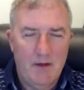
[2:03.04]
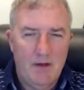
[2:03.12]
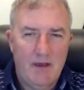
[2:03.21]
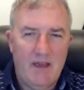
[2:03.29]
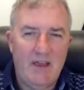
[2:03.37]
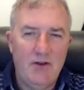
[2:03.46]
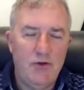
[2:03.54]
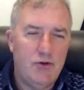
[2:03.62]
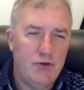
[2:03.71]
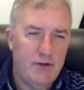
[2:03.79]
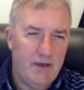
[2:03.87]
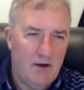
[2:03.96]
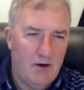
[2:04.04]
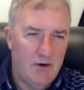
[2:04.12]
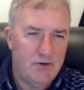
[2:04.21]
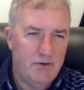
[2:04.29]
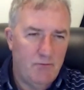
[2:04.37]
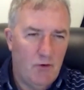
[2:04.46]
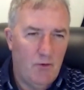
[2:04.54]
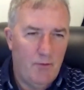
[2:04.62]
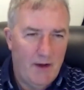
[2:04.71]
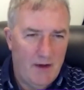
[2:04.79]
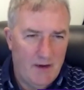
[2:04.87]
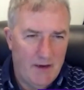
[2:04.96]
into the artery wall
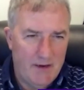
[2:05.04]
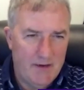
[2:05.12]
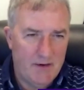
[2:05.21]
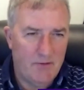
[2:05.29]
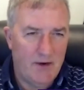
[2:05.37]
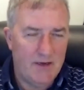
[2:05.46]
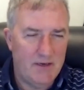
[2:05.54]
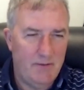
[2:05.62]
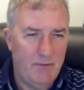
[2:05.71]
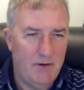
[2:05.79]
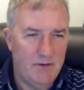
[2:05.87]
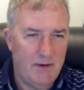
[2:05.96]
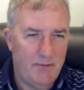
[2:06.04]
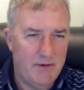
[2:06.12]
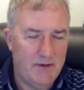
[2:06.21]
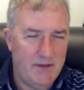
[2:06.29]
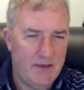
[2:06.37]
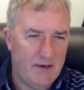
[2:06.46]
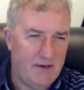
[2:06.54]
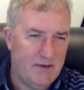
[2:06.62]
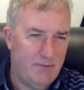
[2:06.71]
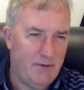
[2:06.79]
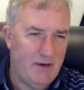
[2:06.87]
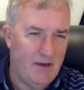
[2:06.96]
behind and gradually build up into
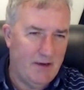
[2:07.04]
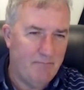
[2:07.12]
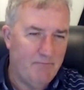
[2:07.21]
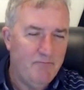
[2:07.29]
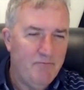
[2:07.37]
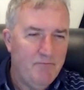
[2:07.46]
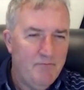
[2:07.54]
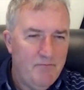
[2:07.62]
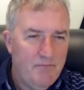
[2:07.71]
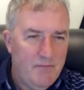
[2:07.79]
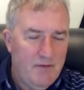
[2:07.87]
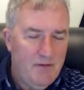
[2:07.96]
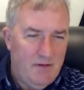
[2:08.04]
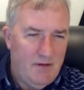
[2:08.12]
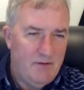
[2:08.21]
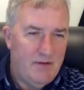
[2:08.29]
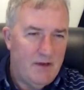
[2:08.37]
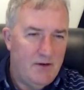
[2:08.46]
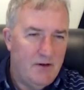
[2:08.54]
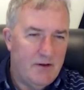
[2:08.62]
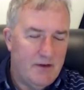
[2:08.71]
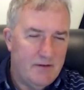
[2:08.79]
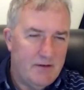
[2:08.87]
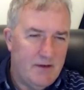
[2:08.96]
thickenings, a bit like you said. You
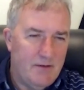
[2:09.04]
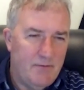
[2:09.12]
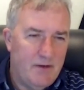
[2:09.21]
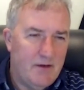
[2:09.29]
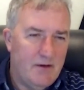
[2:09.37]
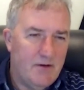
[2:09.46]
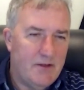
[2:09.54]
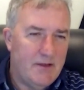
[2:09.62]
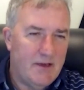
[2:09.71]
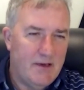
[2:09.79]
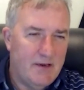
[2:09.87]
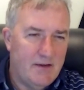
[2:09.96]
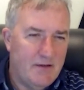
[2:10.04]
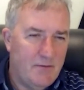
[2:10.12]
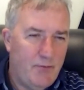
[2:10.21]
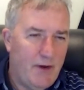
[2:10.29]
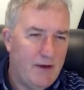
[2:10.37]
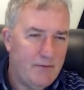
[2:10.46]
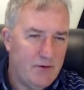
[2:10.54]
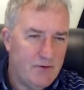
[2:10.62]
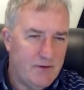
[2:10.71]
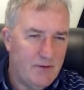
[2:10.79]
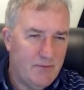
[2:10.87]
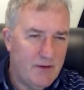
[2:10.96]
can look at thickenings in pipes or
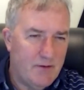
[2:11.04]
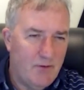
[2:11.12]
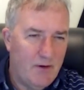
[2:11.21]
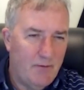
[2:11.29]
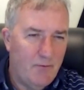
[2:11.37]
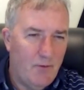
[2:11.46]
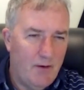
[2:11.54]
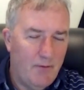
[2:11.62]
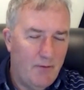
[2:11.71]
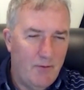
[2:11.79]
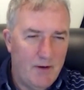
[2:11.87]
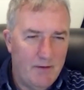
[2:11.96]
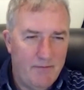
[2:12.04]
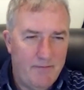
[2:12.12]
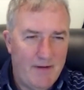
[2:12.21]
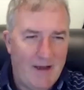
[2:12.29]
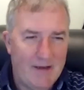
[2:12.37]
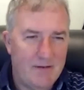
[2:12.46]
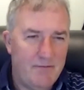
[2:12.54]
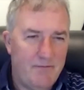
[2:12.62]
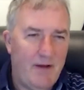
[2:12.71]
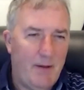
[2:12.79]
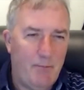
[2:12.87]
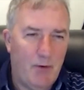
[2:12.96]
something where fat and
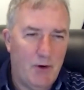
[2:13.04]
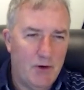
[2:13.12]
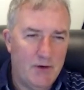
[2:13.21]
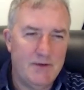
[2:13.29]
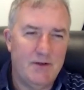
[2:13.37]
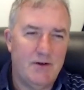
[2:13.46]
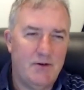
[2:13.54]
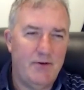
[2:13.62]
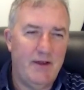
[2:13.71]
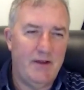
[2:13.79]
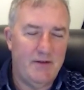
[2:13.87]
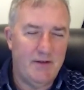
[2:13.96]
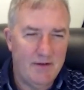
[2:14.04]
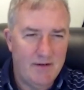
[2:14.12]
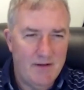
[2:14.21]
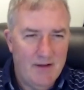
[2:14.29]
fatbergs are created.